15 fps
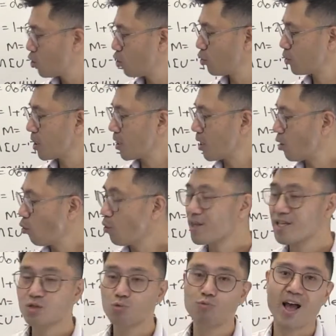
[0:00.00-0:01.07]
you're looking at all
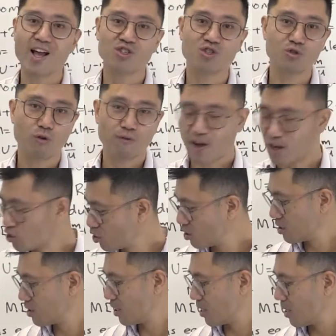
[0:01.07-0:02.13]
these rational
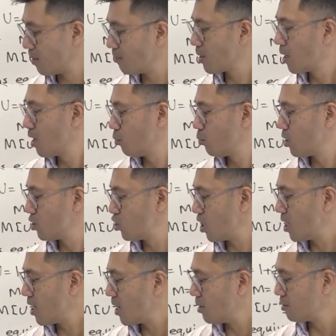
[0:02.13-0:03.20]
functions here, where g
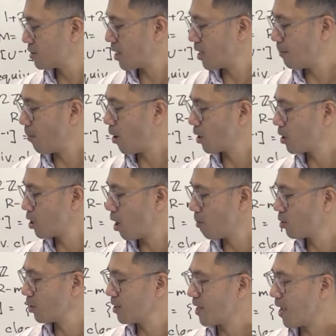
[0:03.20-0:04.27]
here is any
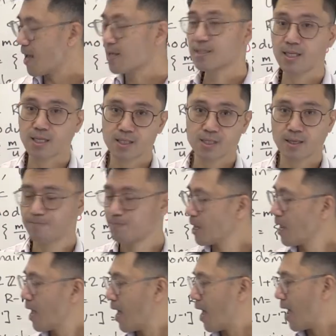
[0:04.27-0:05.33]
polynomial in x's,
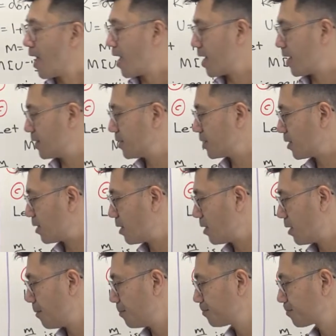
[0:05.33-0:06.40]
and
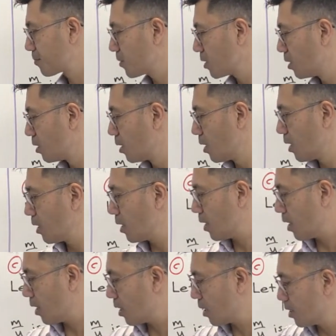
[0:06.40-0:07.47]

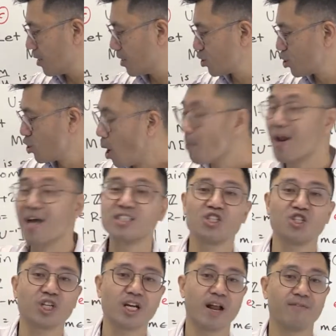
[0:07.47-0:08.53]
in the denominator
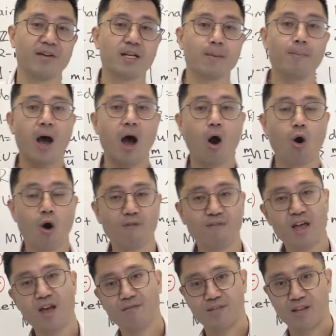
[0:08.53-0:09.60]
you can have any power
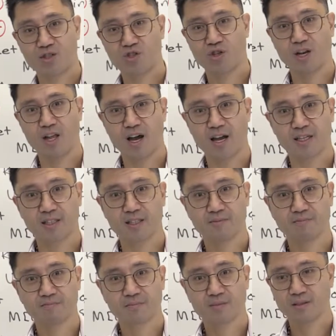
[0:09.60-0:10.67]
of f that you like.
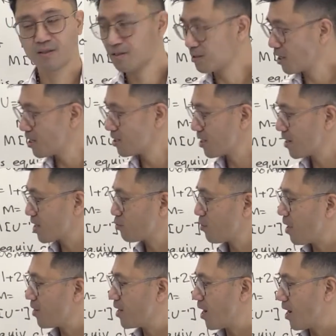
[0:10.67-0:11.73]
Okay, so that's
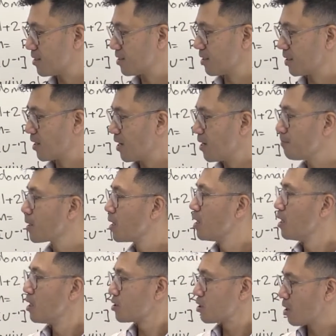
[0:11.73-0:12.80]
rather nice. Okay,
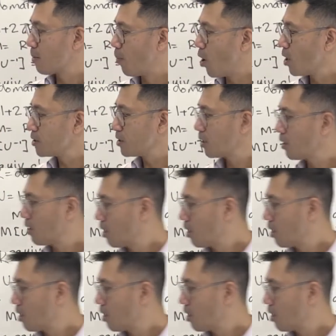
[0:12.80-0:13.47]
so the point